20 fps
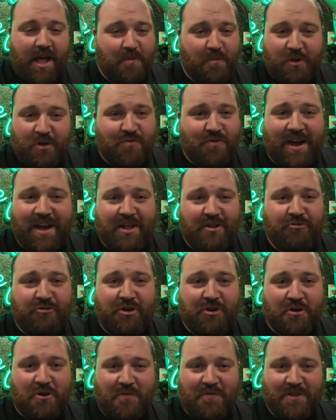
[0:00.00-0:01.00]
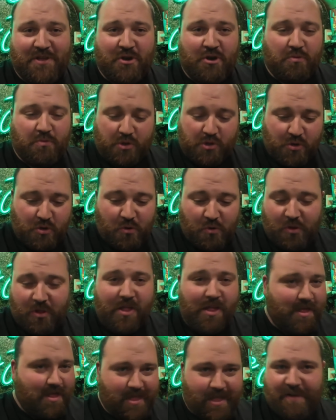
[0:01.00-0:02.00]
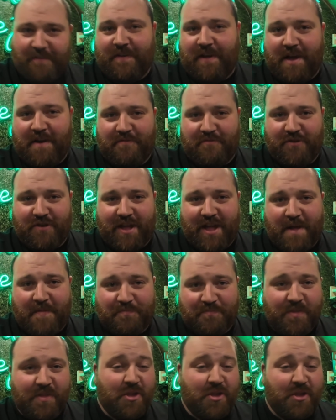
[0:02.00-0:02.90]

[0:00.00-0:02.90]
we tried it during COVID to homeschool, never ever again.